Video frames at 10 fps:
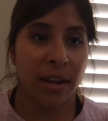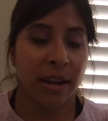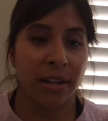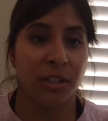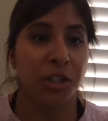
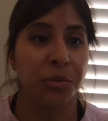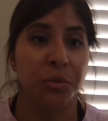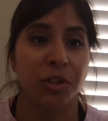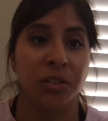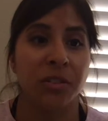and you
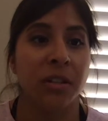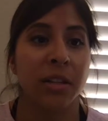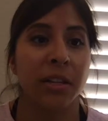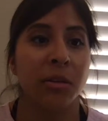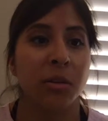just
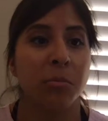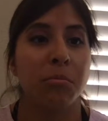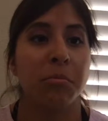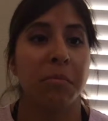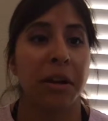click
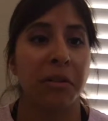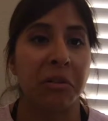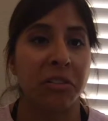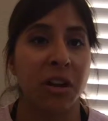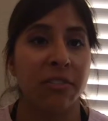
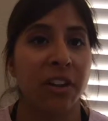Microsoft